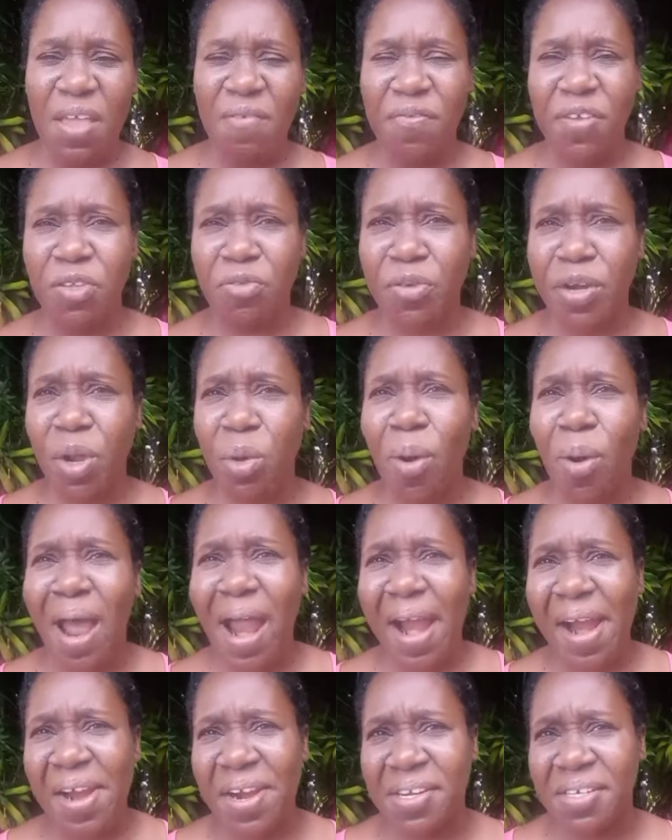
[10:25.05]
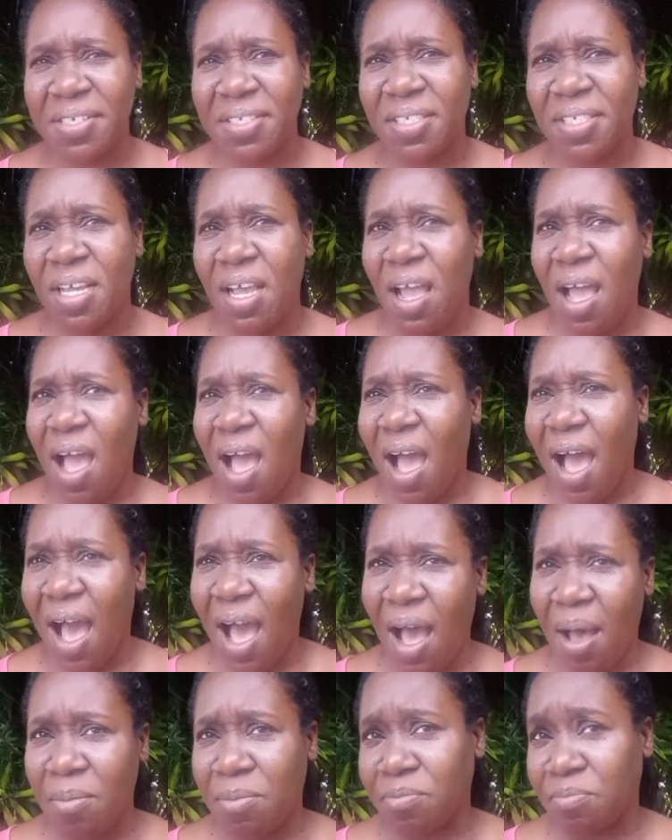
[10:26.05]
if it requires
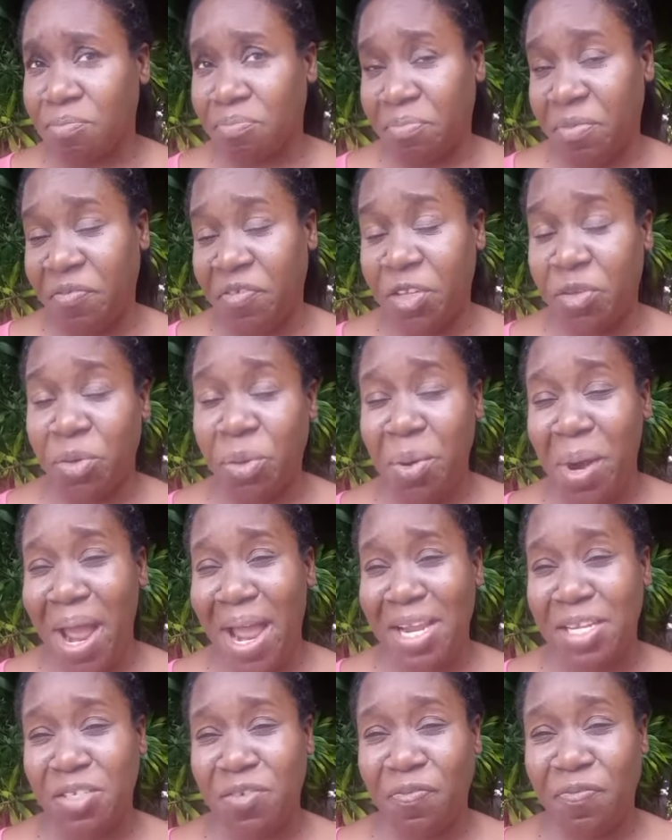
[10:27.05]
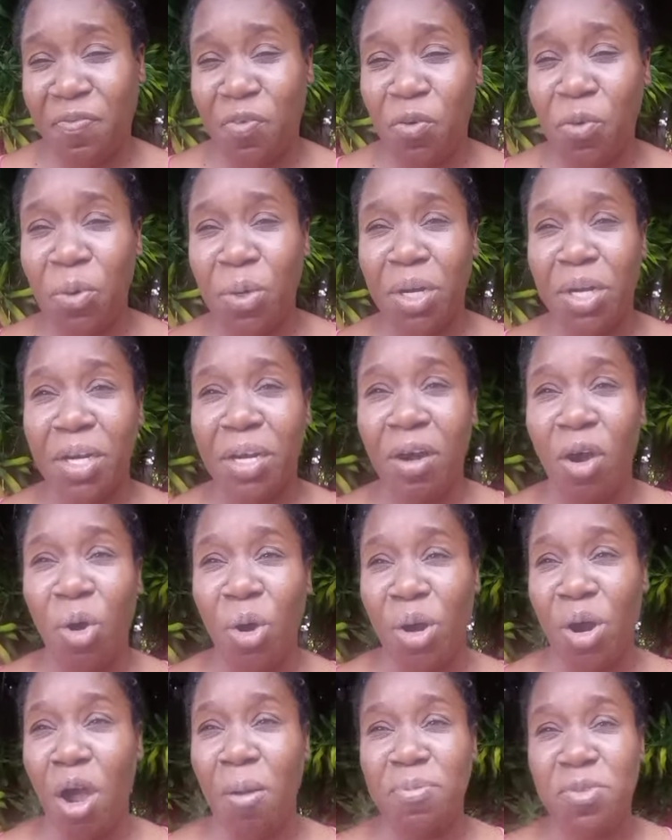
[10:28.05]
4
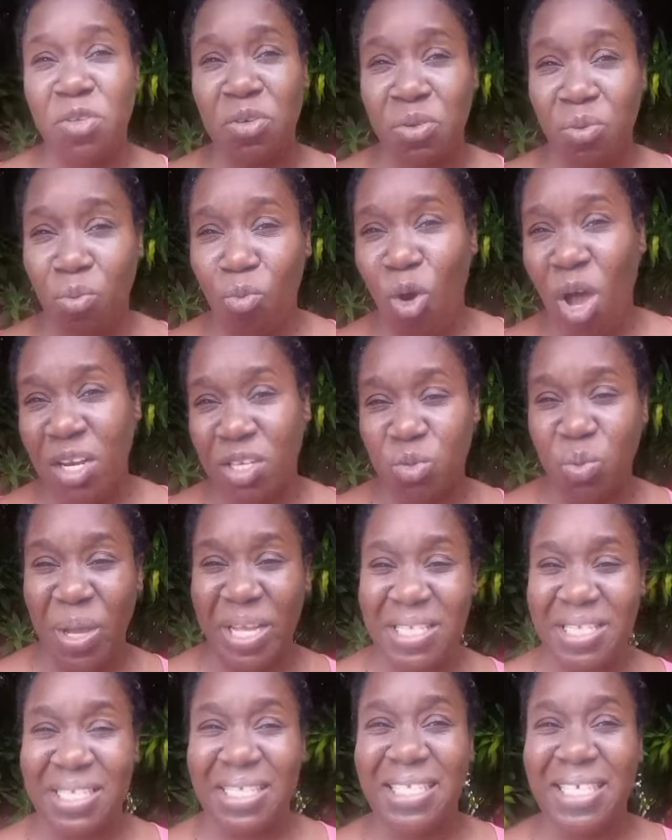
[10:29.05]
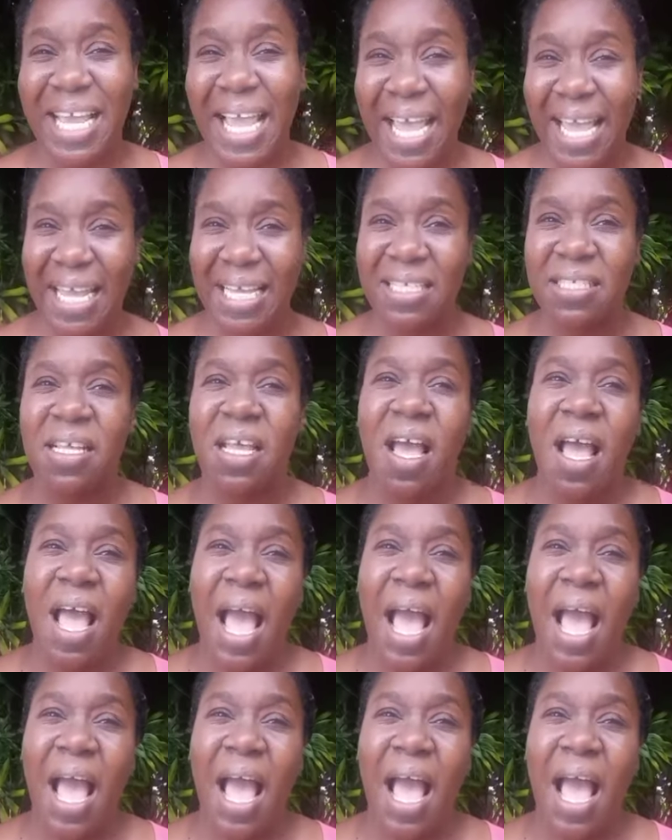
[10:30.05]
or up to 120 days,